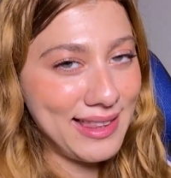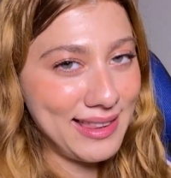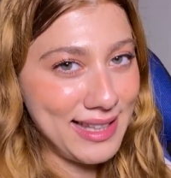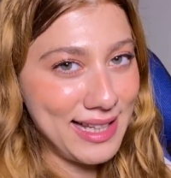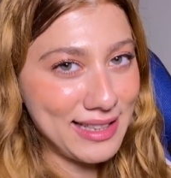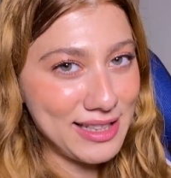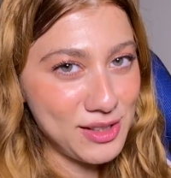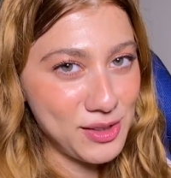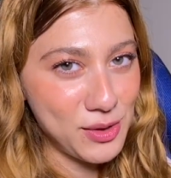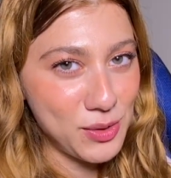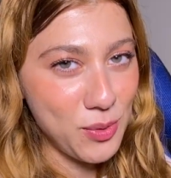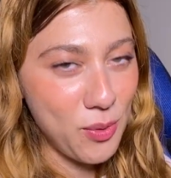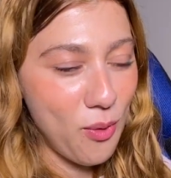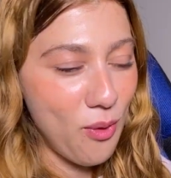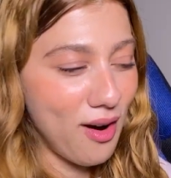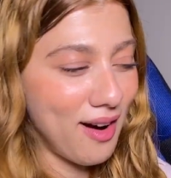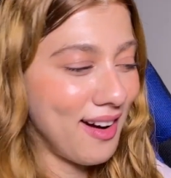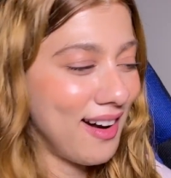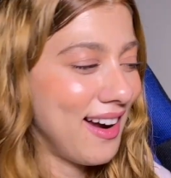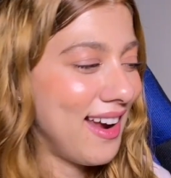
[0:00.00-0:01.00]
at that
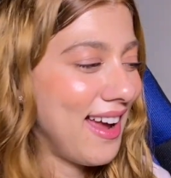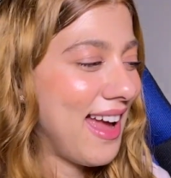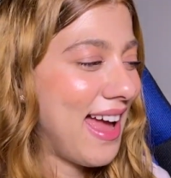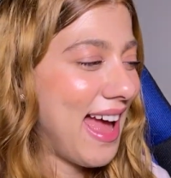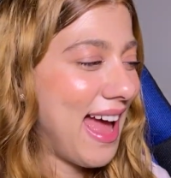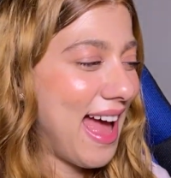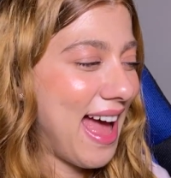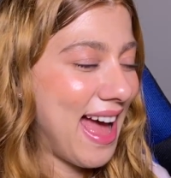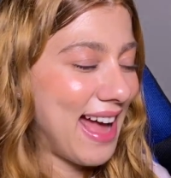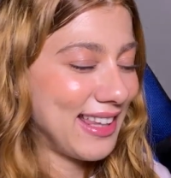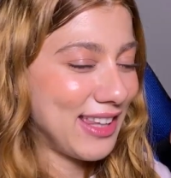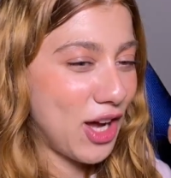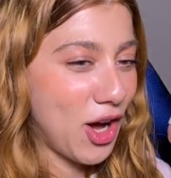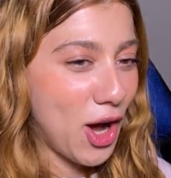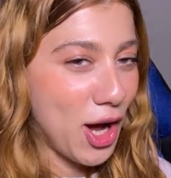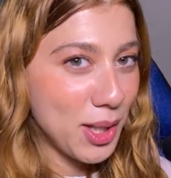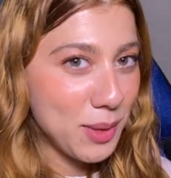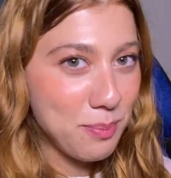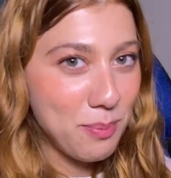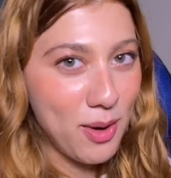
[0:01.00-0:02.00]
store and
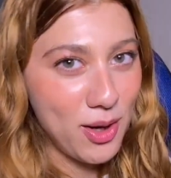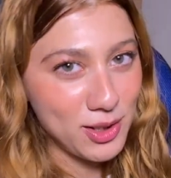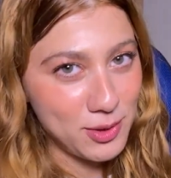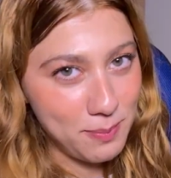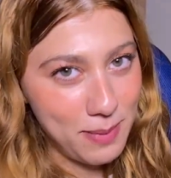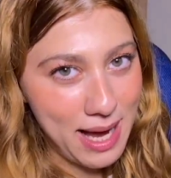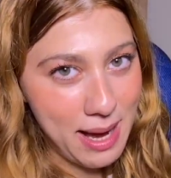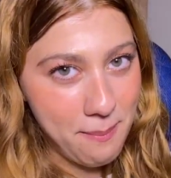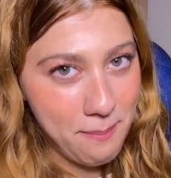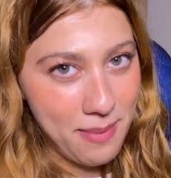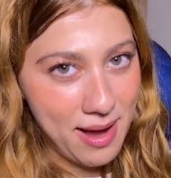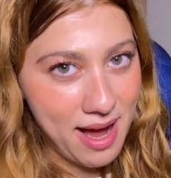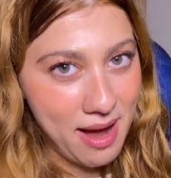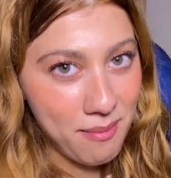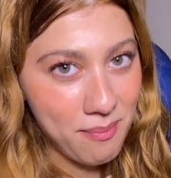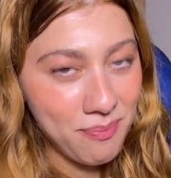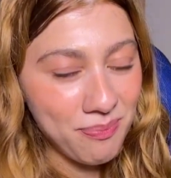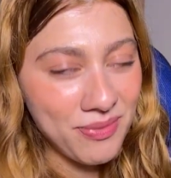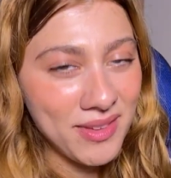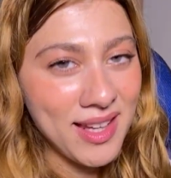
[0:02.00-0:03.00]
I bought Pam
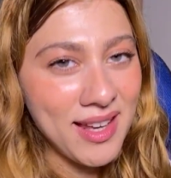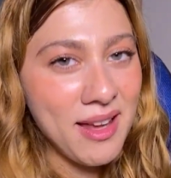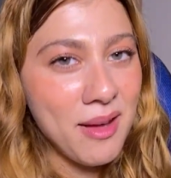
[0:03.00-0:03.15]
Pam.